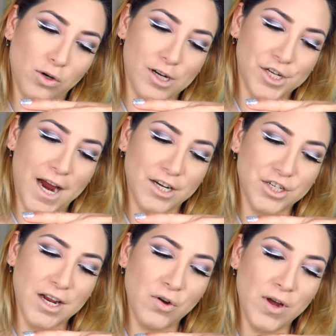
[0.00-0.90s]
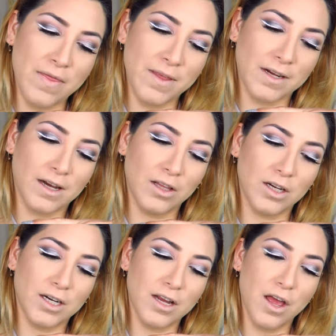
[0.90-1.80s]
Crush eyeshadow in the
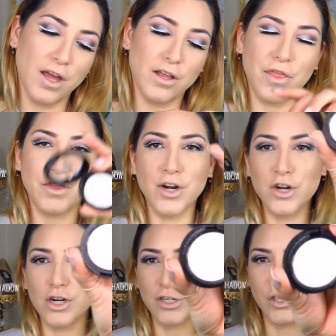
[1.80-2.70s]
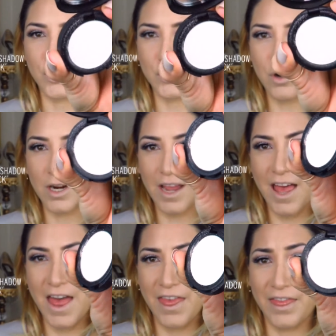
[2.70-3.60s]
color Thunderstruck.
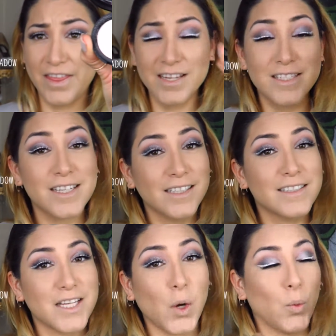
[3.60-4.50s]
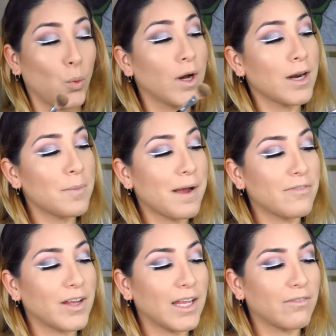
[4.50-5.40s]
This is one of my
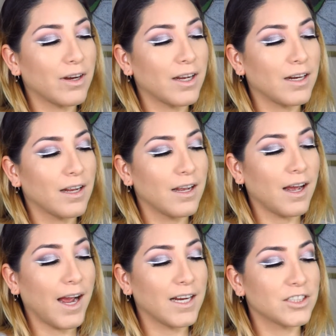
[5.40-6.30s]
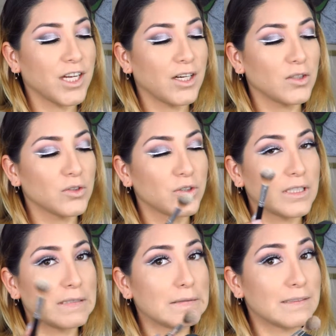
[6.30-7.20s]
favorite eyeshadows
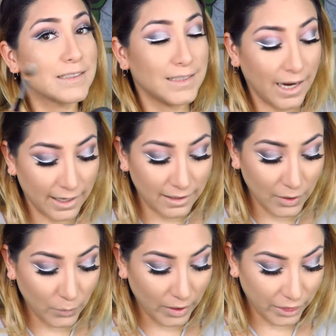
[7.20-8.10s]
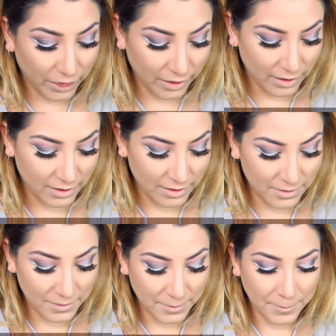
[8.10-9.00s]
to highlight with.
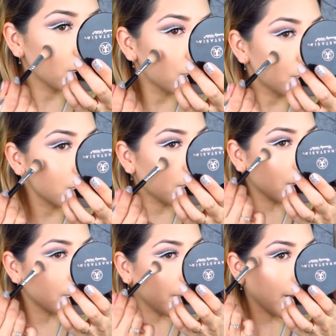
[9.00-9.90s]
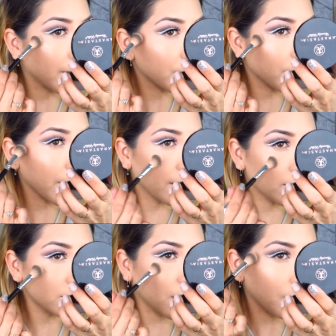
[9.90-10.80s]
I'm just going to apply it right
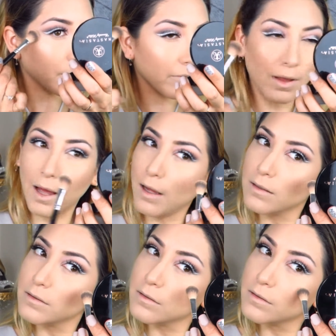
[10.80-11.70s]
on top of that.